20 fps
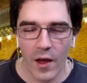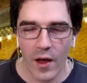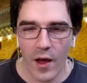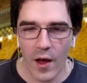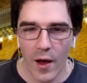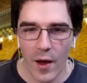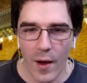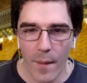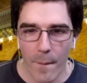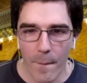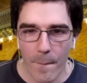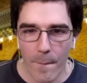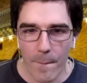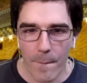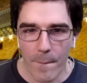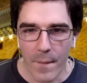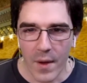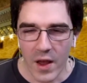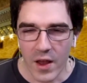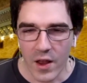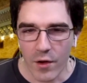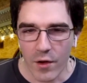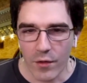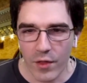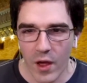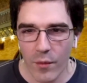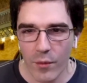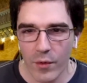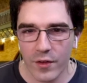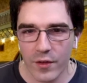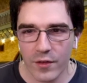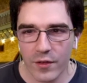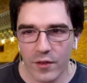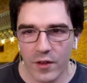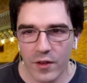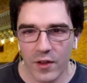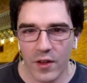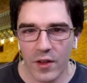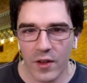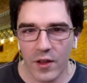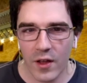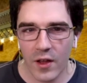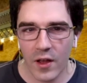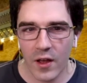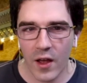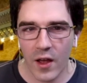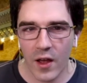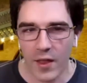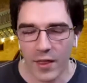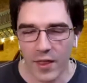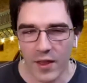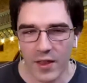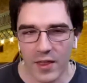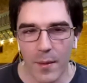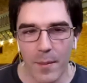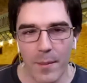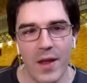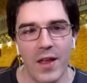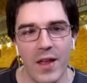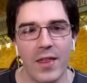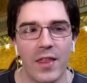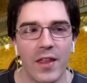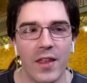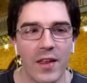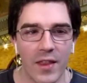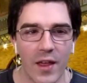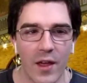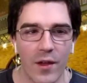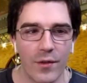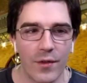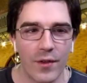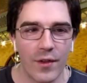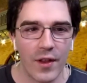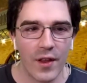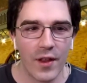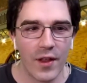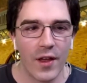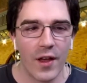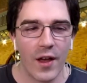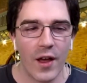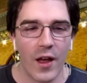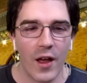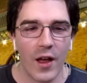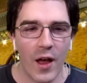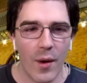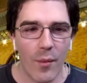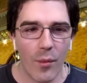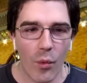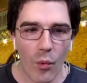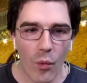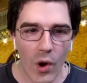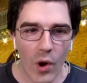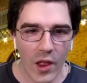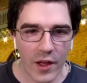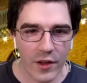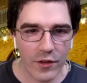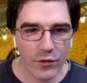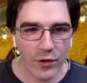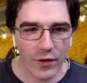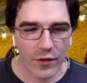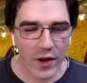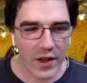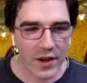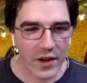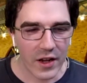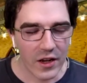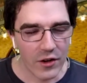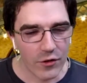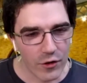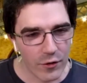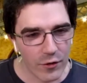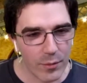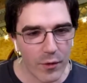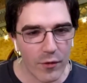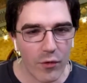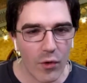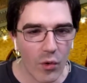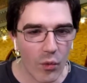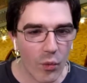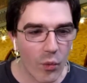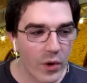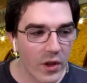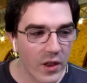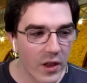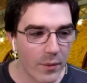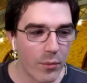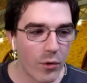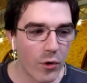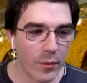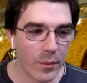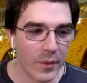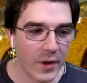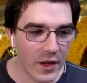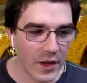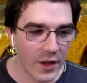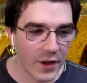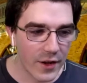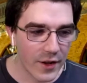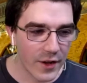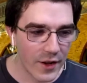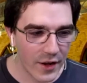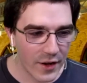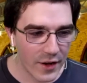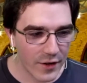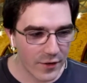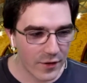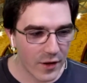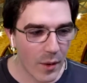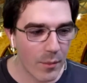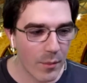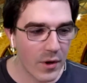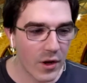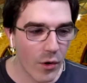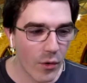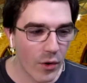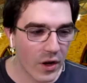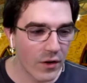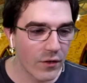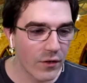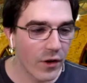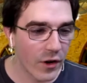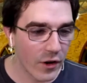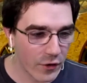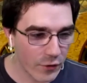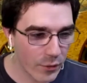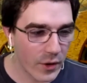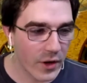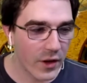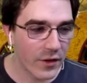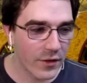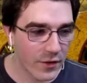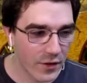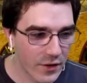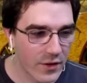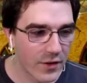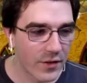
um, you know, that was I think the main thing that, um, while I sort of had interest before, really pulled me in and has kept me going in various ways.